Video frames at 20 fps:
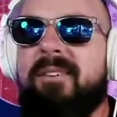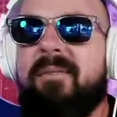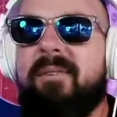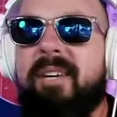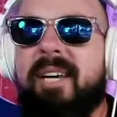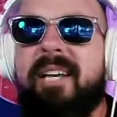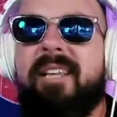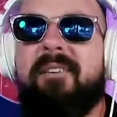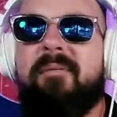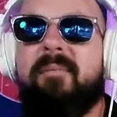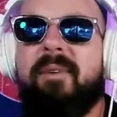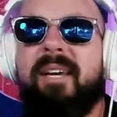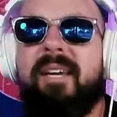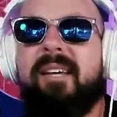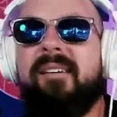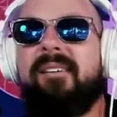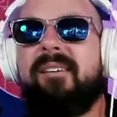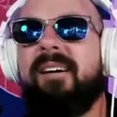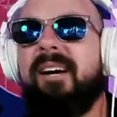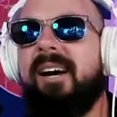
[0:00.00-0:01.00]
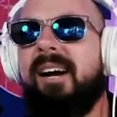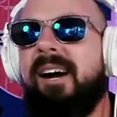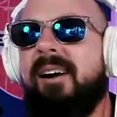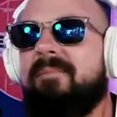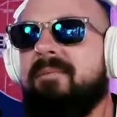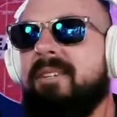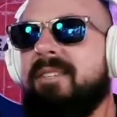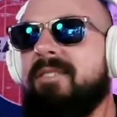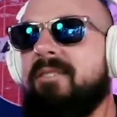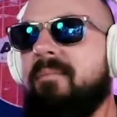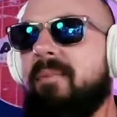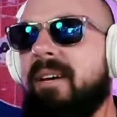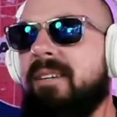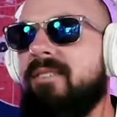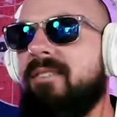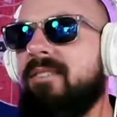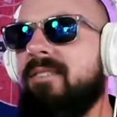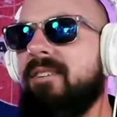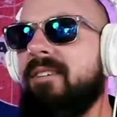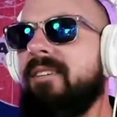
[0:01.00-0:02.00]
Don't yell at me. I'm just a
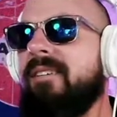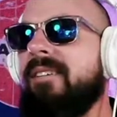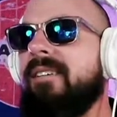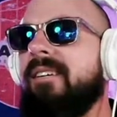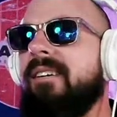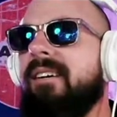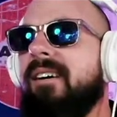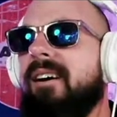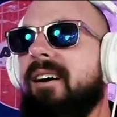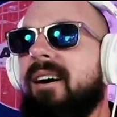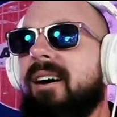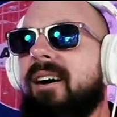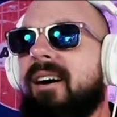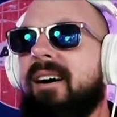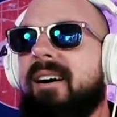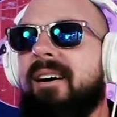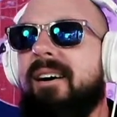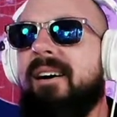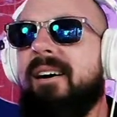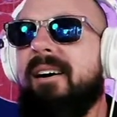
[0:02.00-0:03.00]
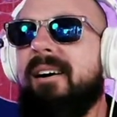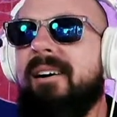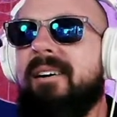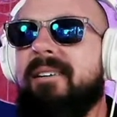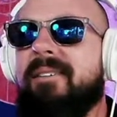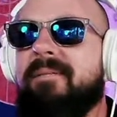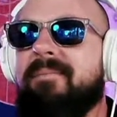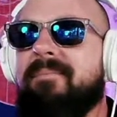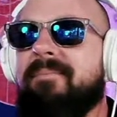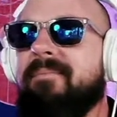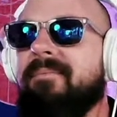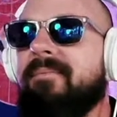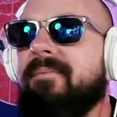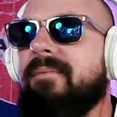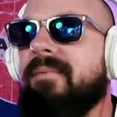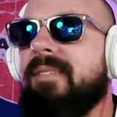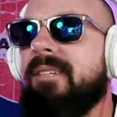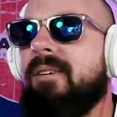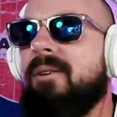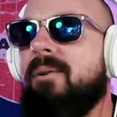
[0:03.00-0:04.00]
messenger.
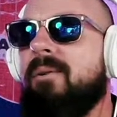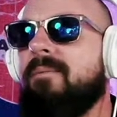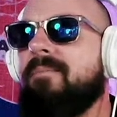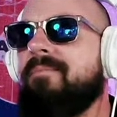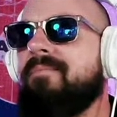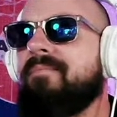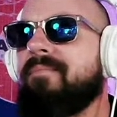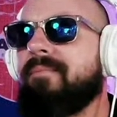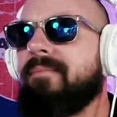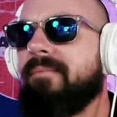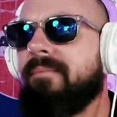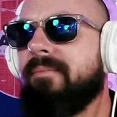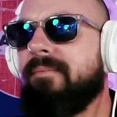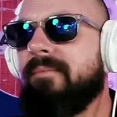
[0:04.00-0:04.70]
Cool.